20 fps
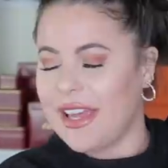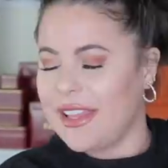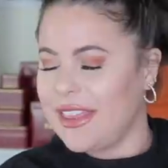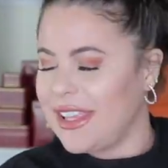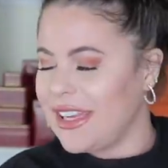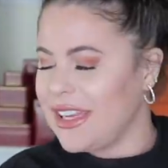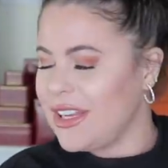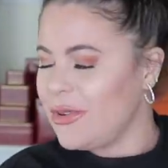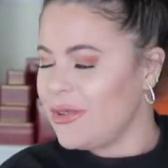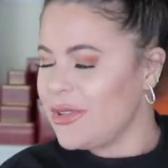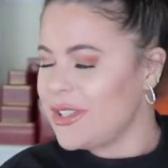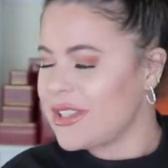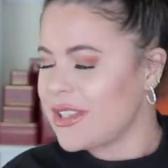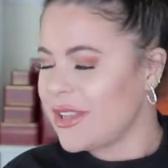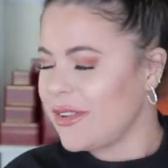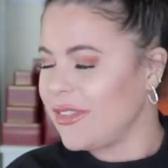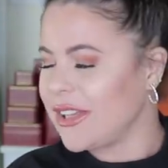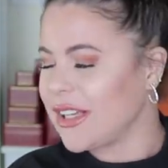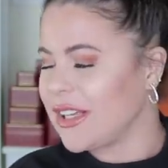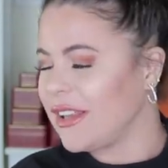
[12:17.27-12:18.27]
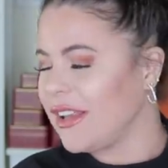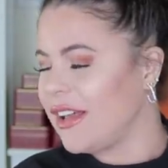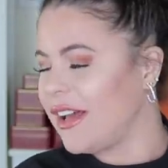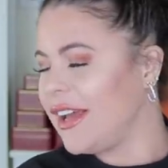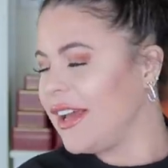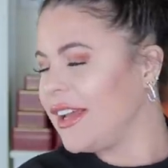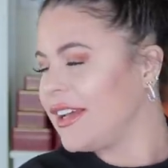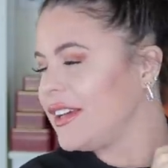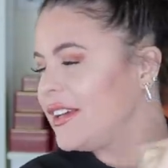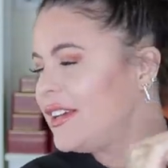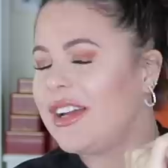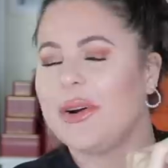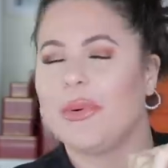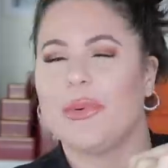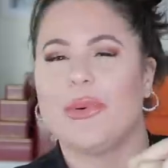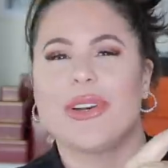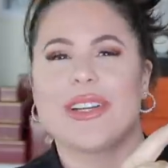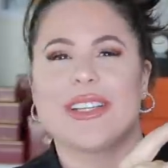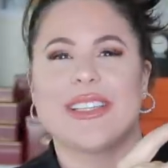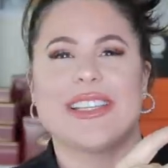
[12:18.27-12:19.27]
I think it was something like, I
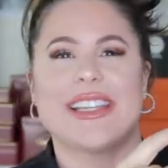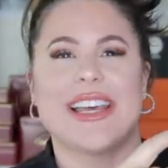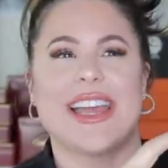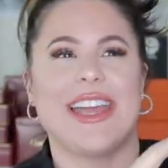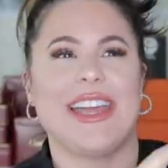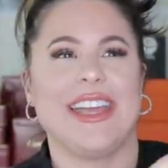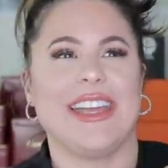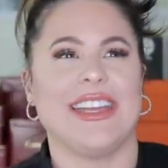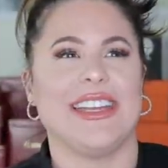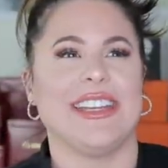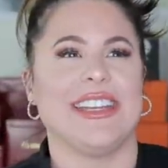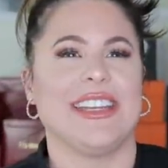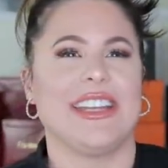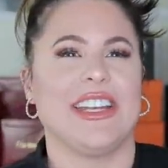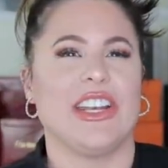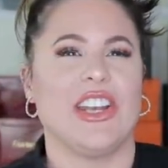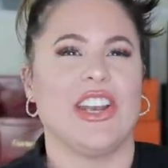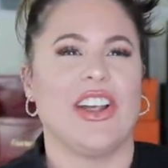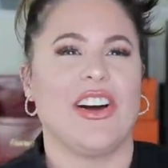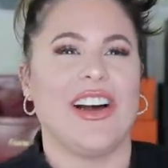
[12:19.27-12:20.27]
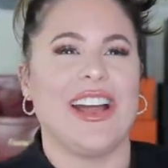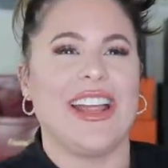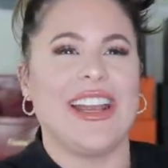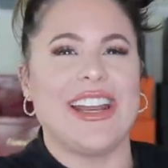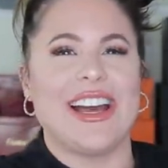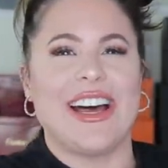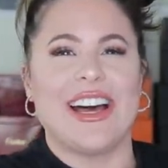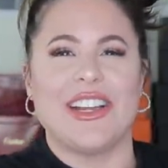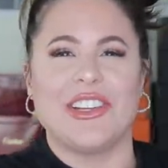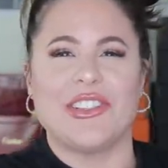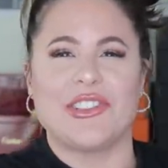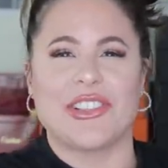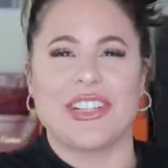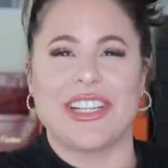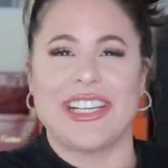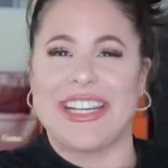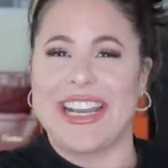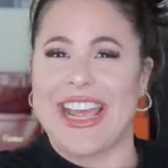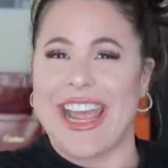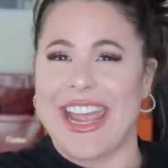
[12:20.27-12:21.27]
want to say
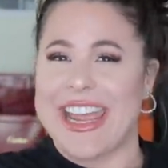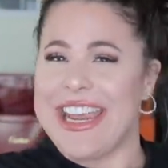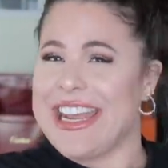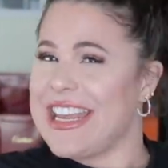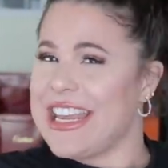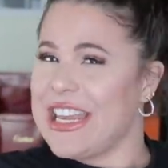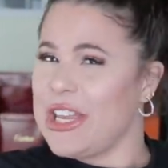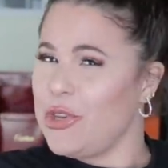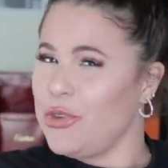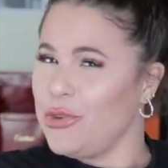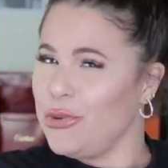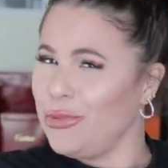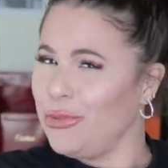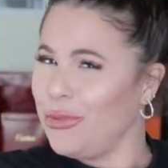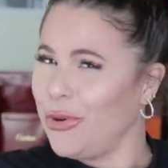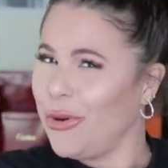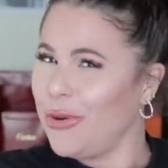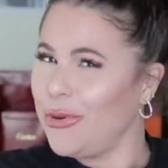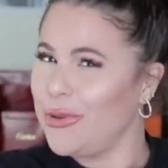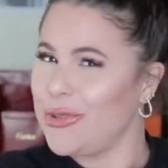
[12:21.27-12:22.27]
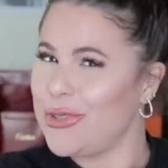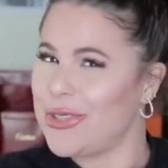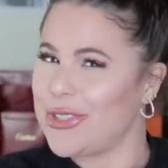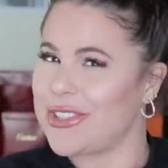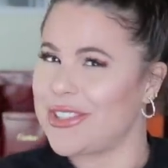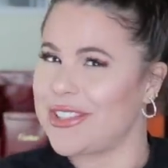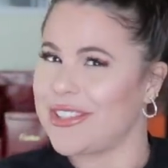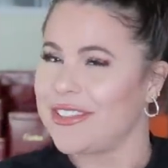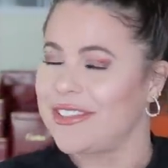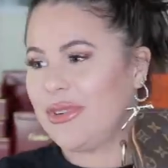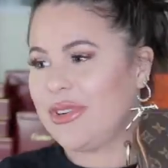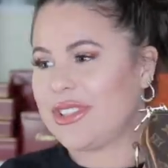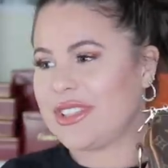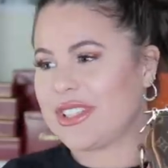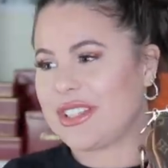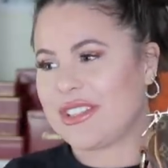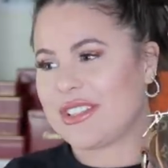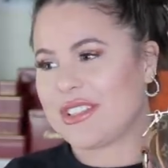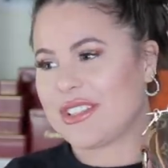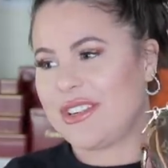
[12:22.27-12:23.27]
980 euros. Was
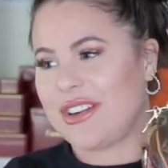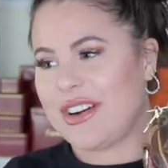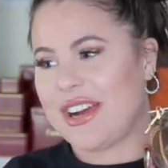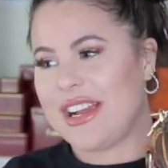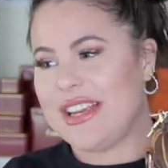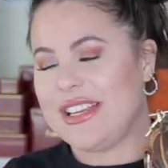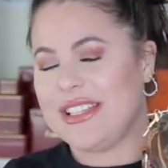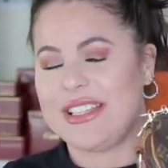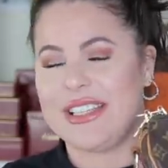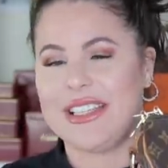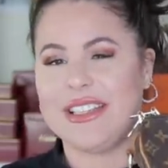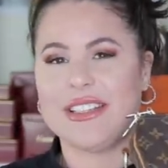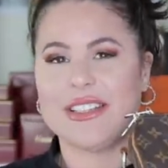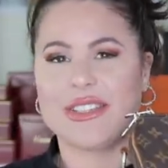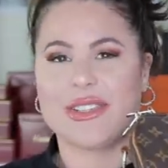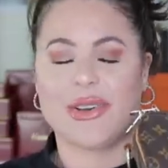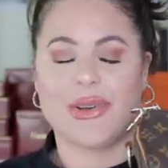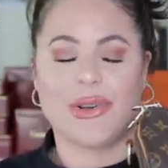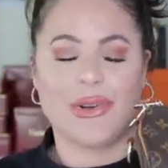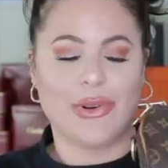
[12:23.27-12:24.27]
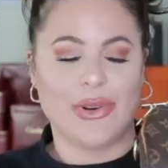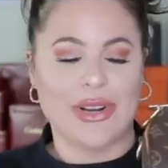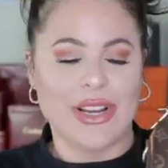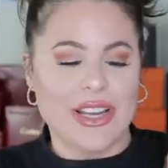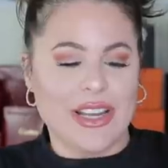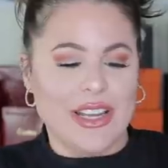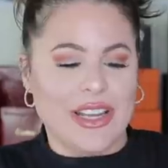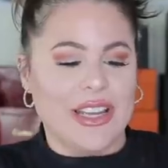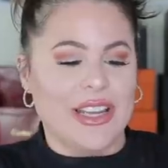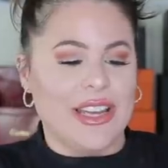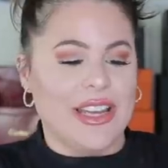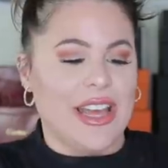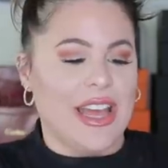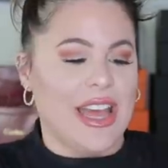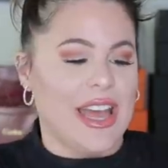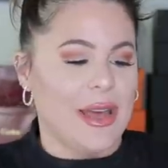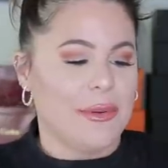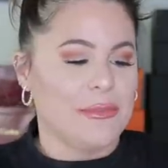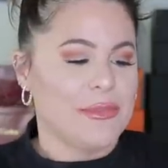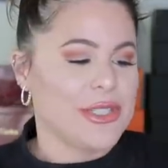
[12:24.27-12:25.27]
that's crazy. So
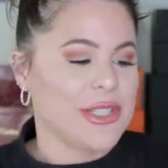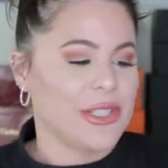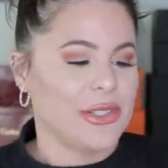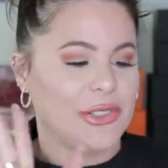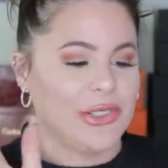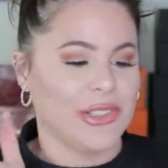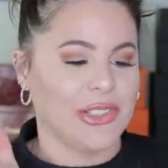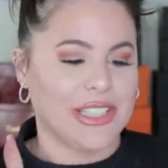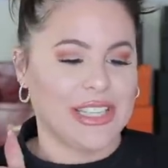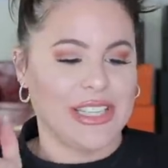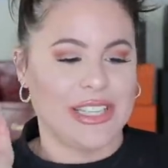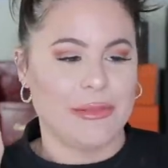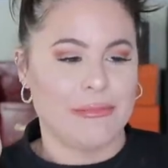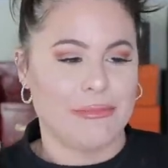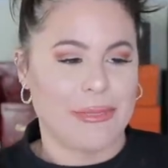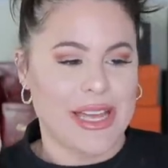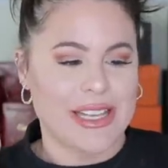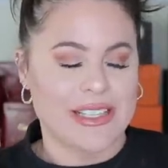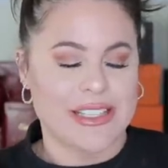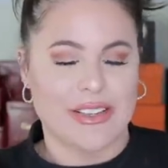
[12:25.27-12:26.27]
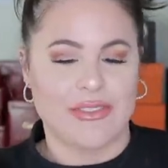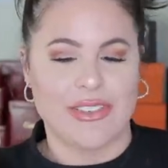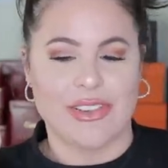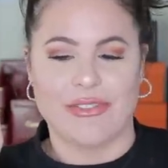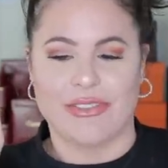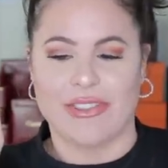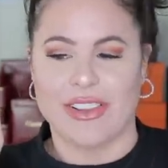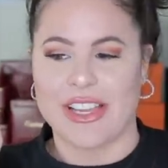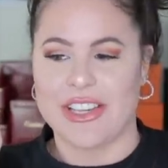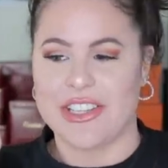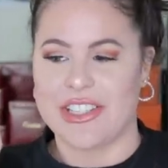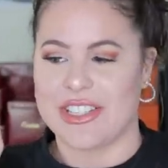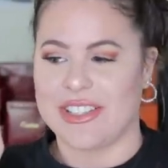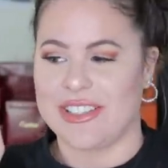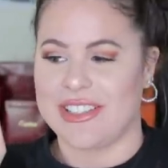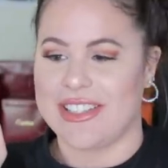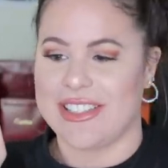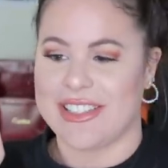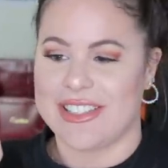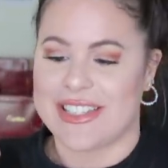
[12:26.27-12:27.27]
absolutely massive
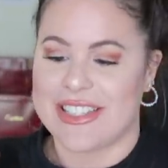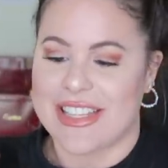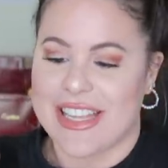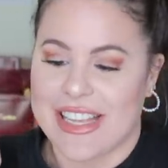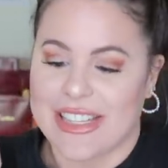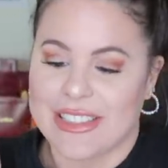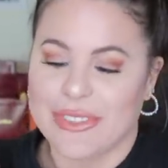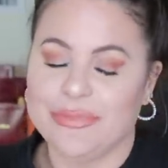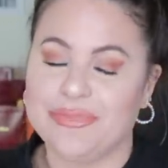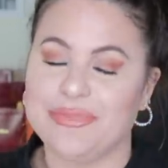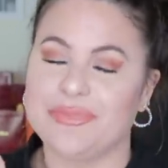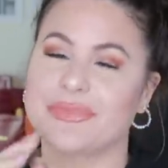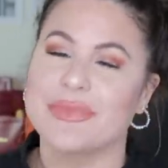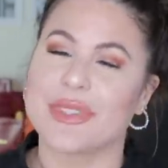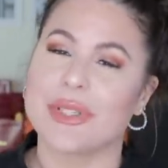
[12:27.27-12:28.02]
inflation since then.